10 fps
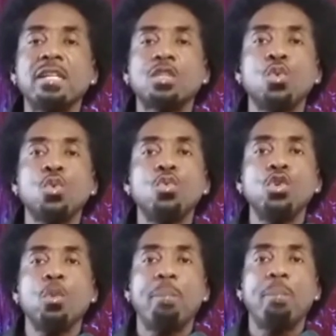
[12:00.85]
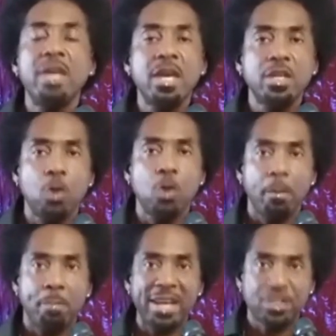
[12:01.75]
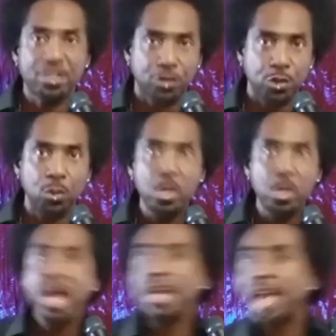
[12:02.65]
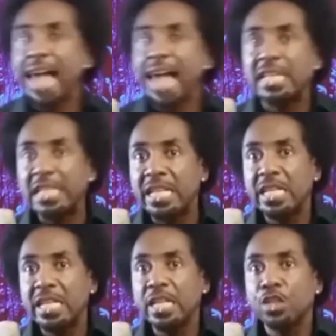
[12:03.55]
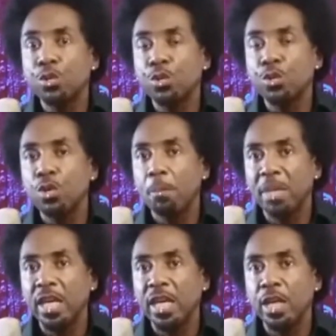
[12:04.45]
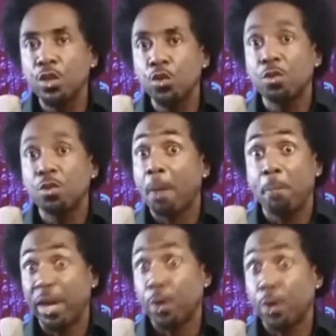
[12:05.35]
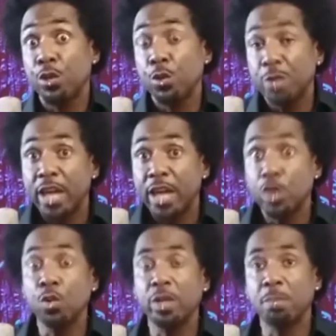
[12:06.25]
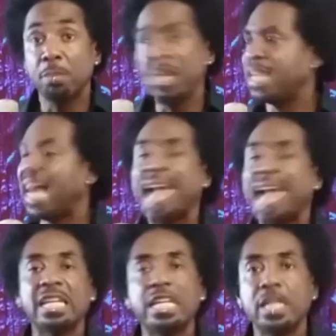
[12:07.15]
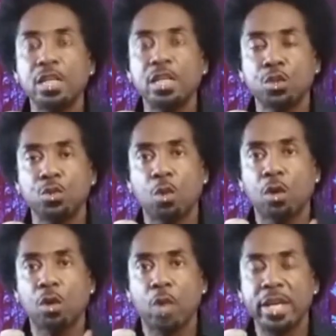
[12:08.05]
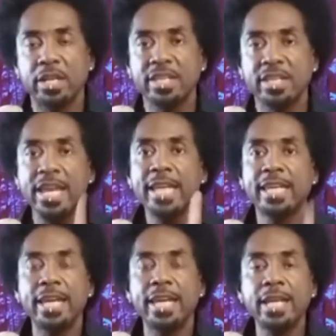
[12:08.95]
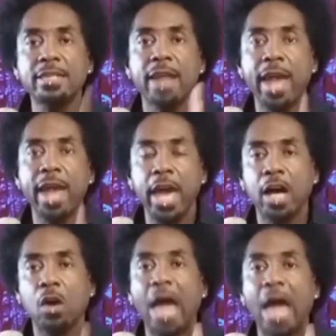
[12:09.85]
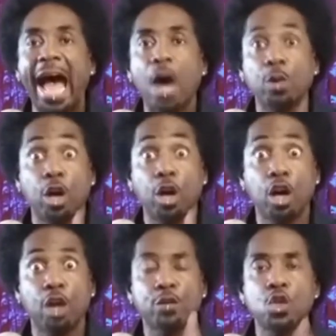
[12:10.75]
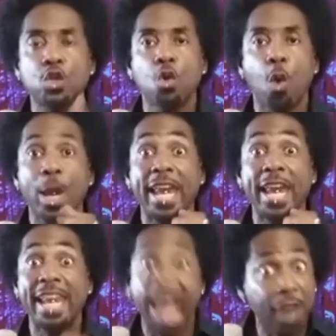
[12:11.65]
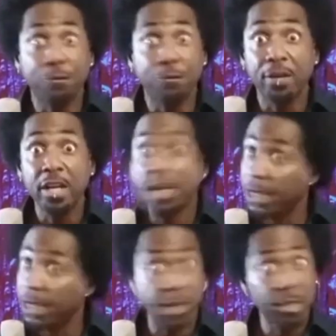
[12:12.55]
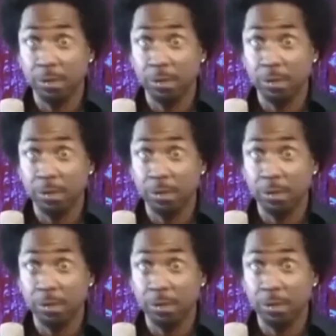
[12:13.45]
to you being your best you, not lending to you being the better you that you can be, not lending to your greatness, get it the hell out of your life, honey.